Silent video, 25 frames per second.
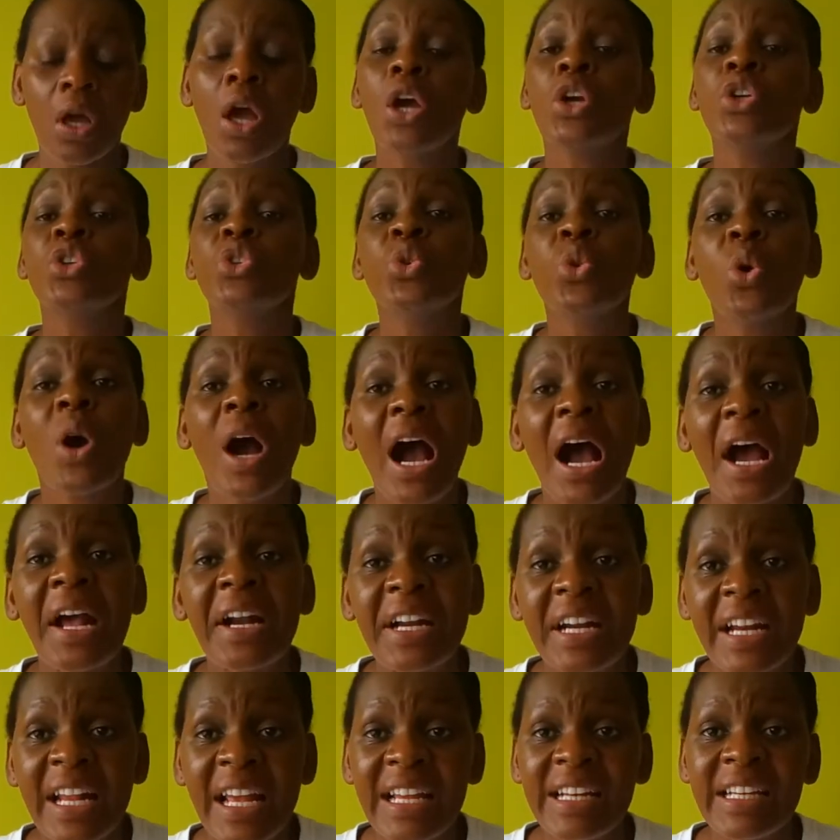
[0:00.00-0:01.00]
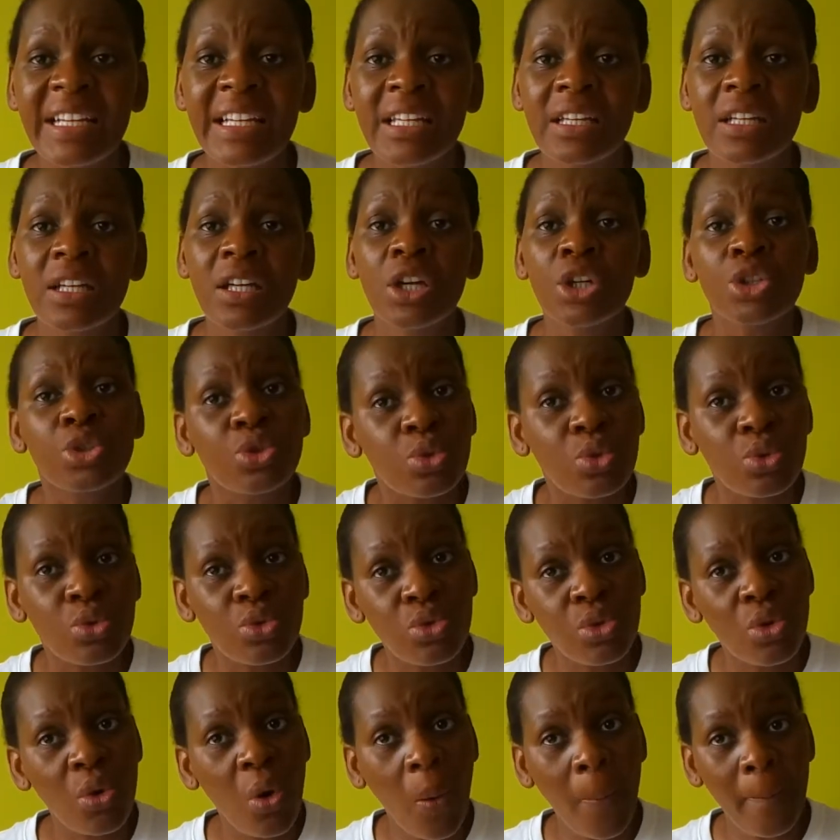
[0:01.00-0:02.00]
You are ready to
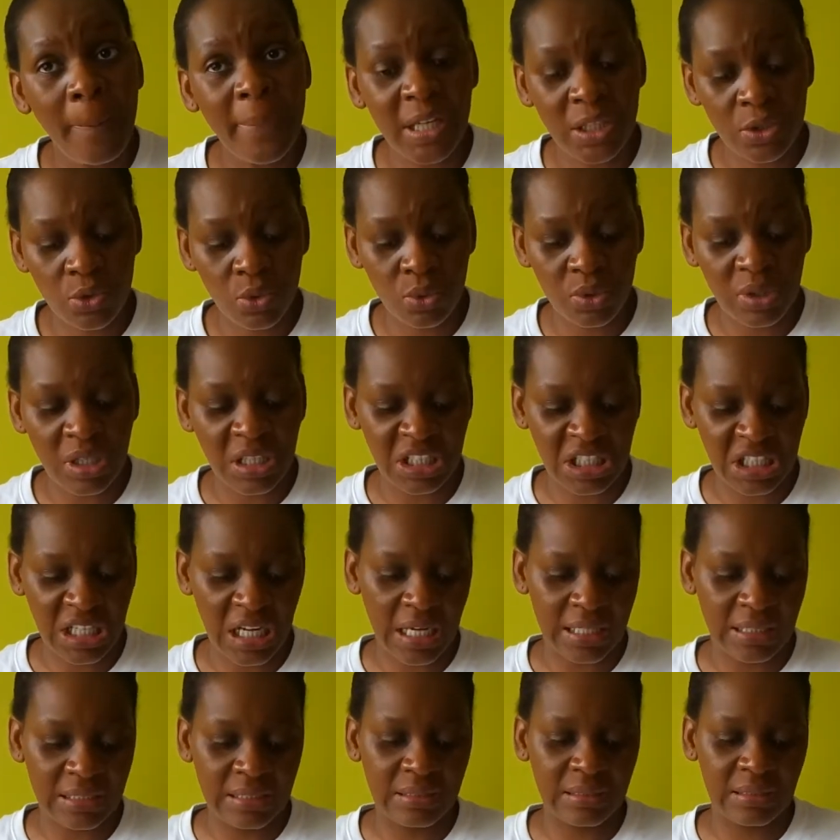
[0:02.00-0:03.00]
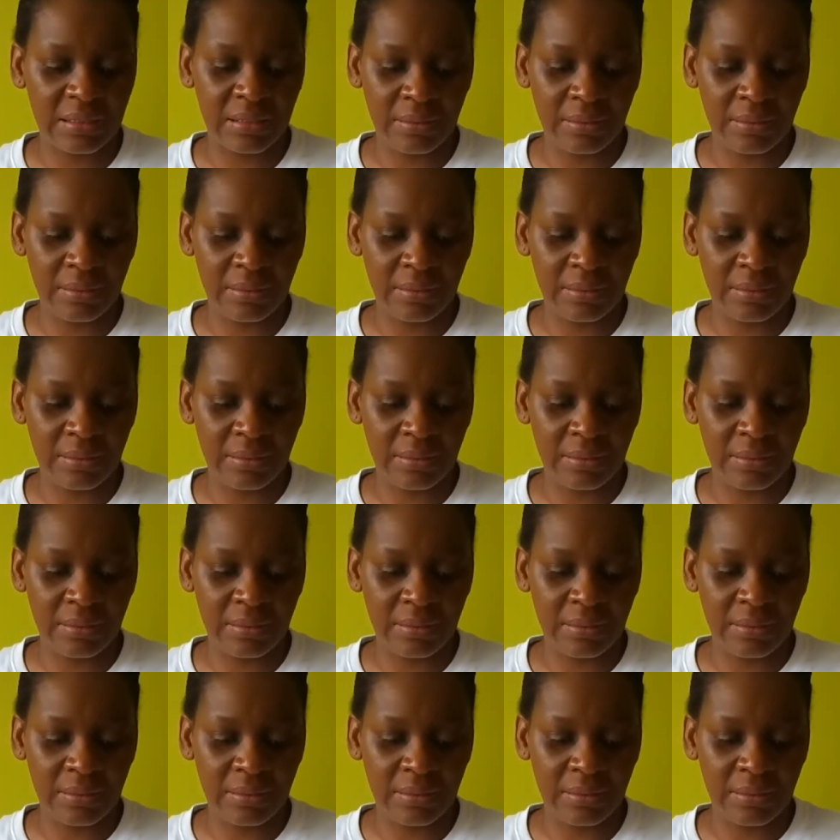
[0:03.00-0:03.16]
throw me to the sharks.